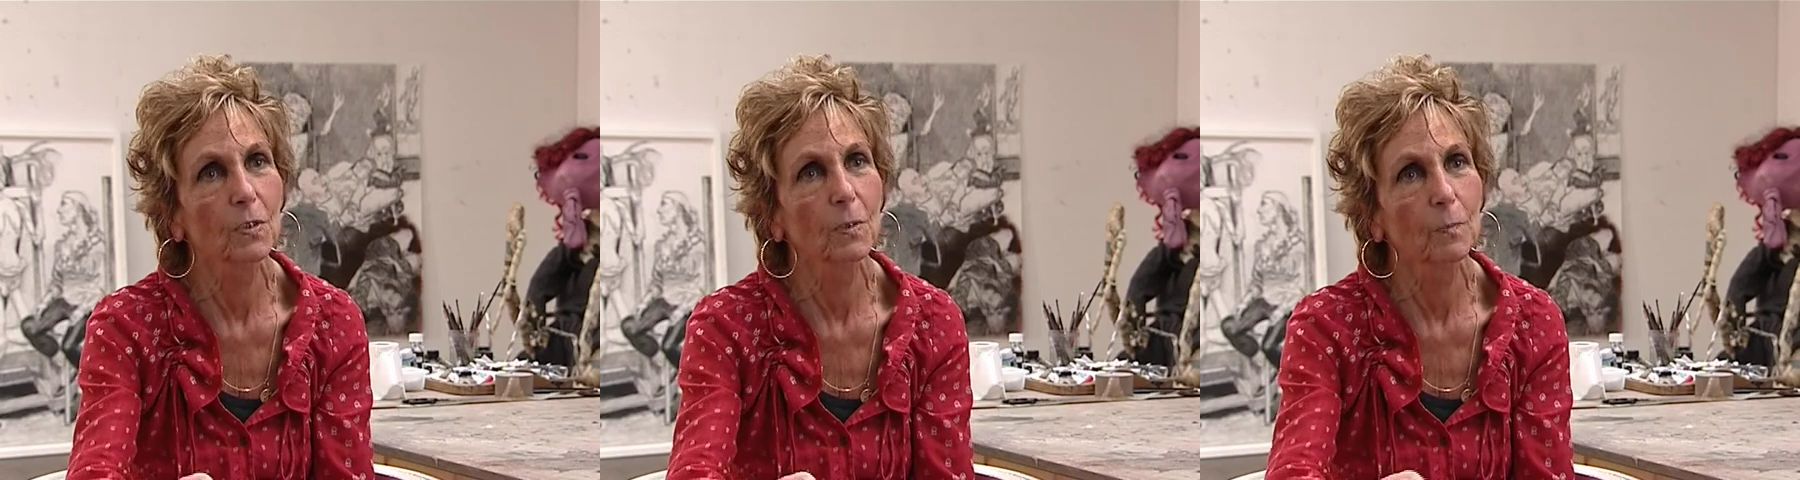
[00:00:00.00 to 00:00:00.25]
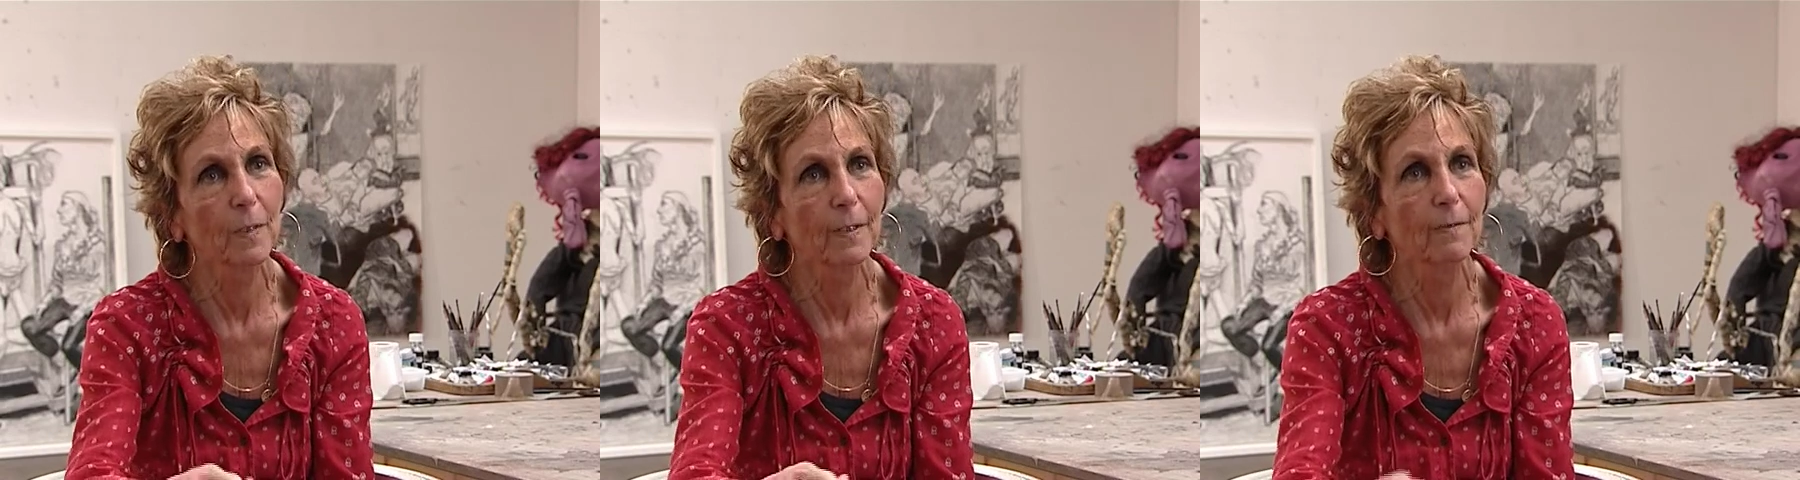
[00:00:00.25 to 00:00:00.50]

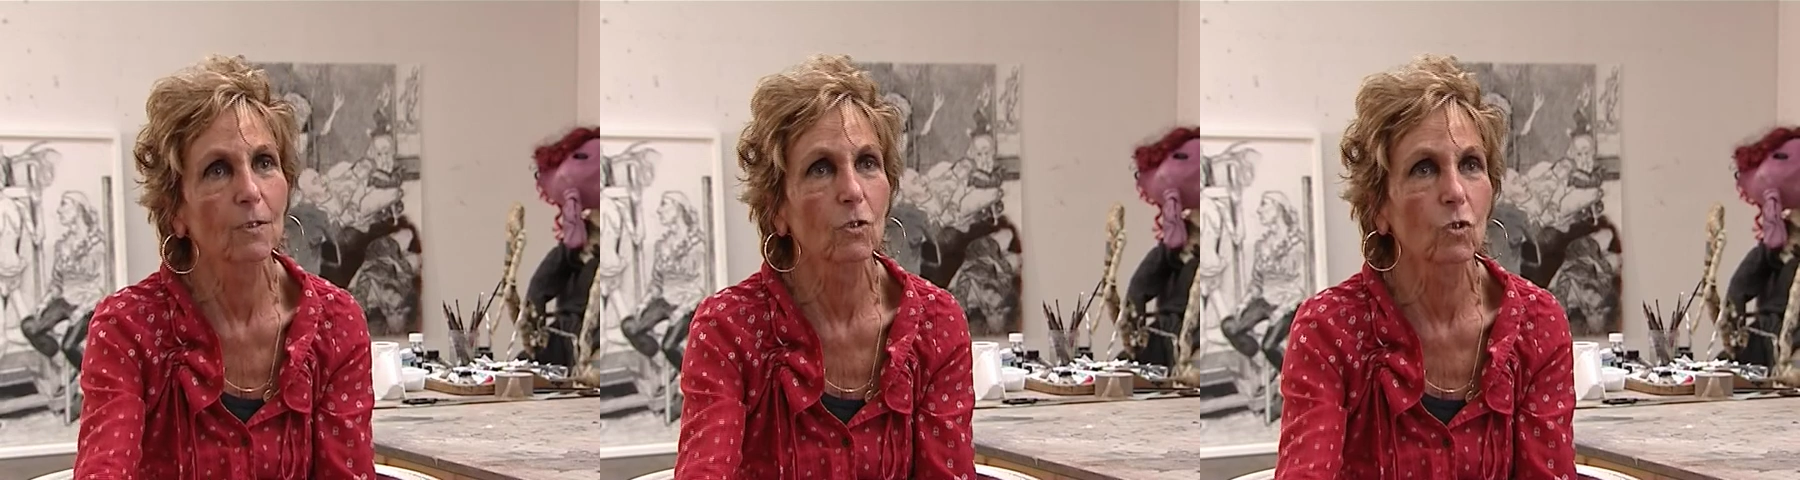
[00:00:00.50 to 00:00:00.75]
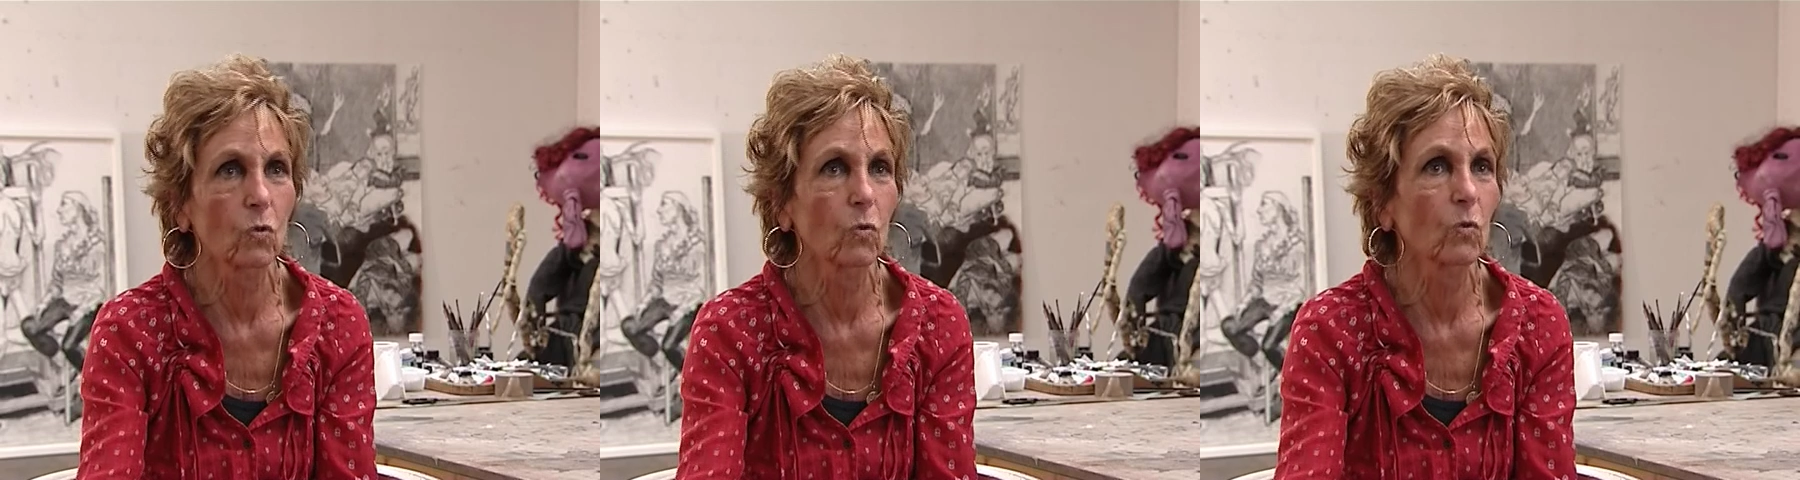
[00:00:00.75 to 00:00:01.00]
and Patrick
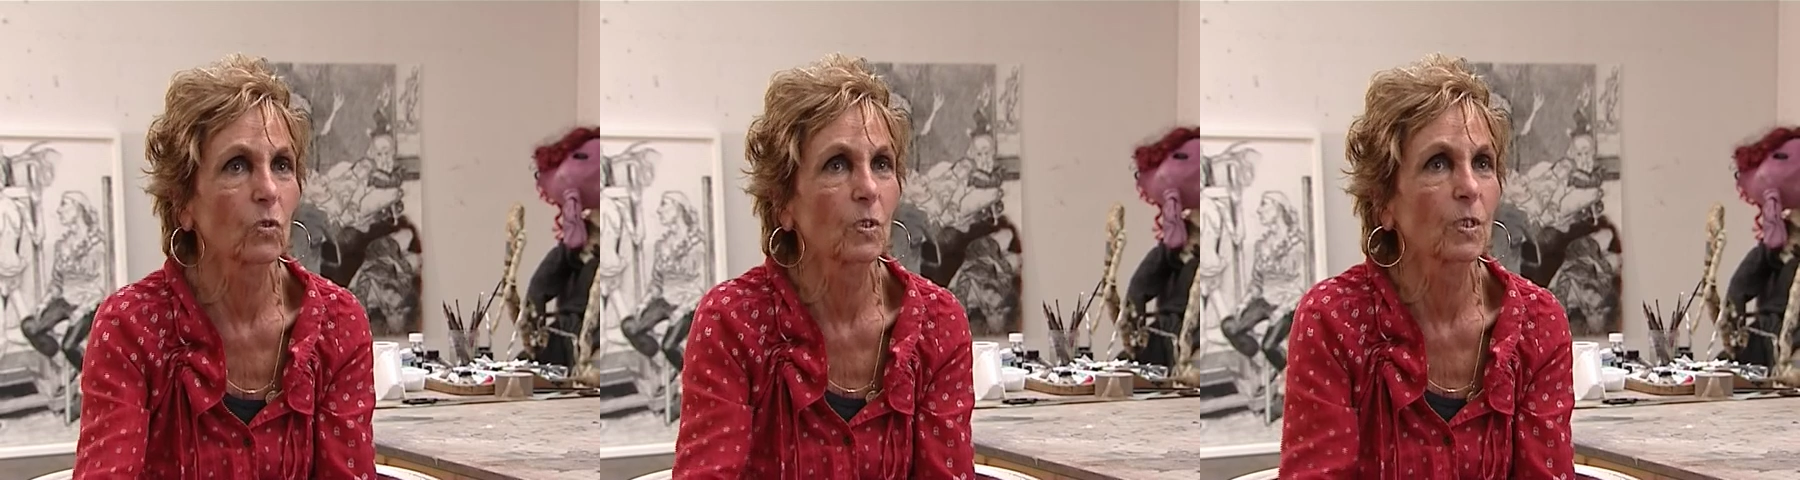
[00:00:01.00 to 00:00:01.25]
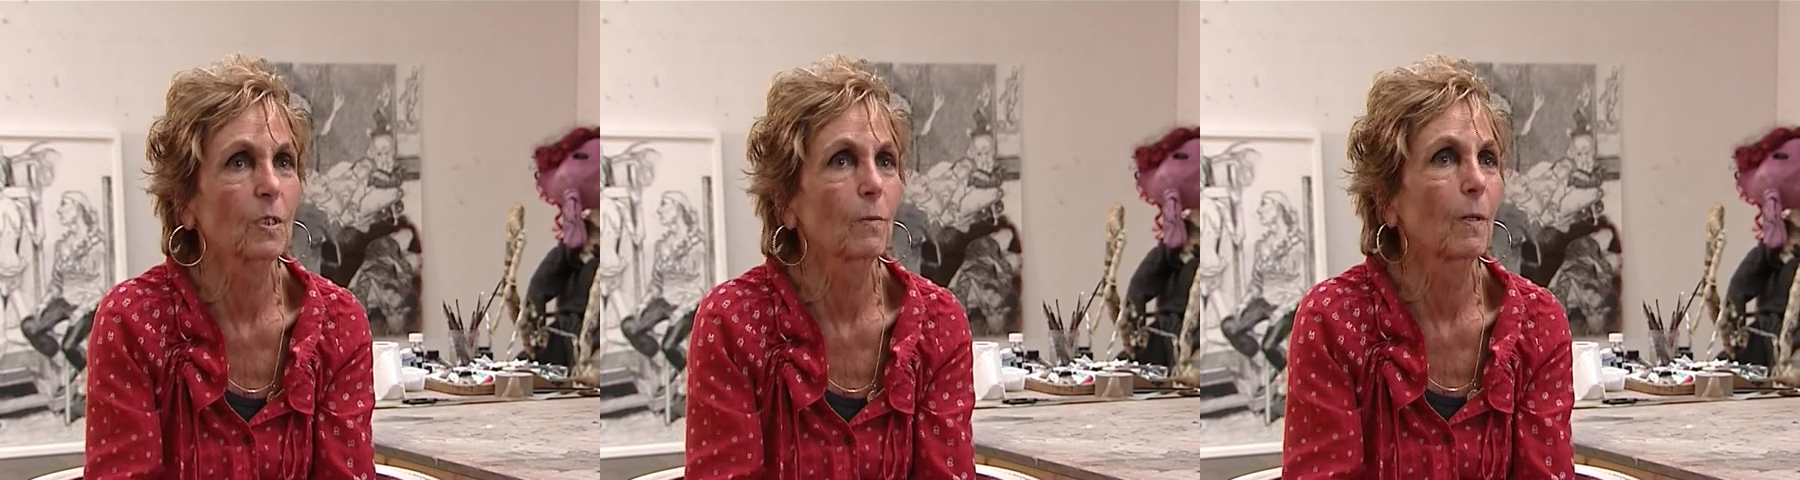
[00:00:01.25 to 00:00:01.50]
George
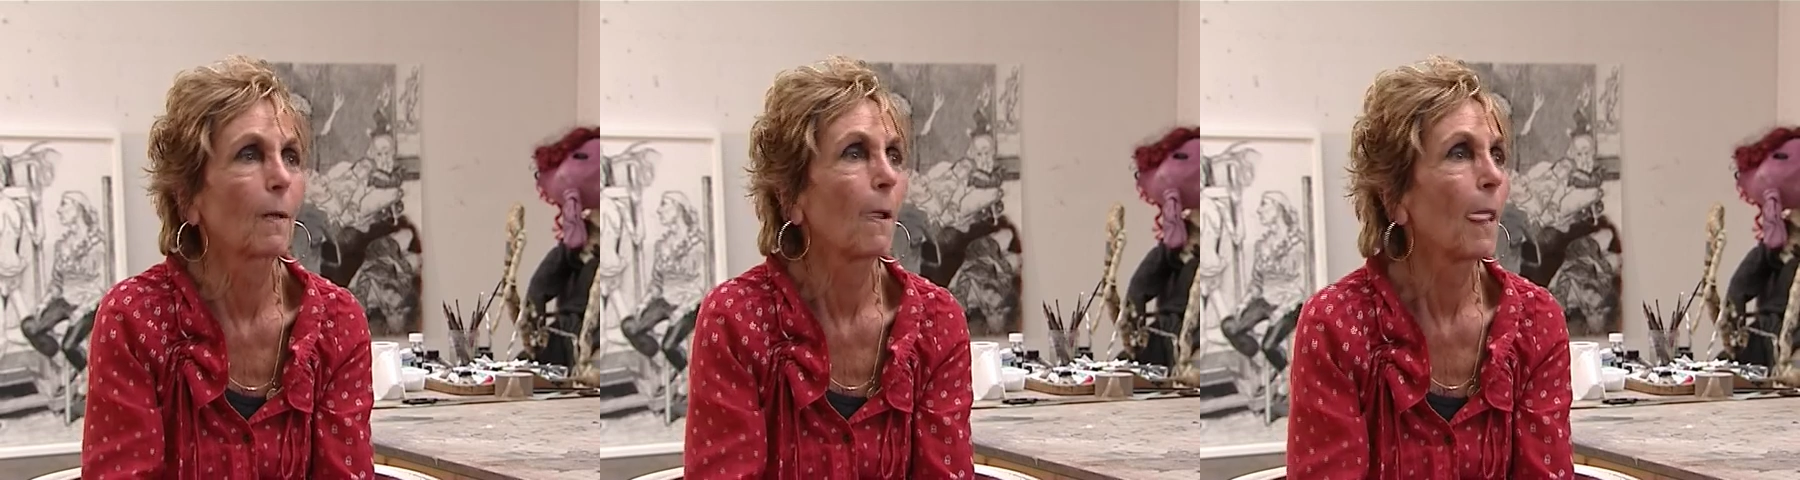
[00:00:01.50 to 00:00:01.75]
and so on.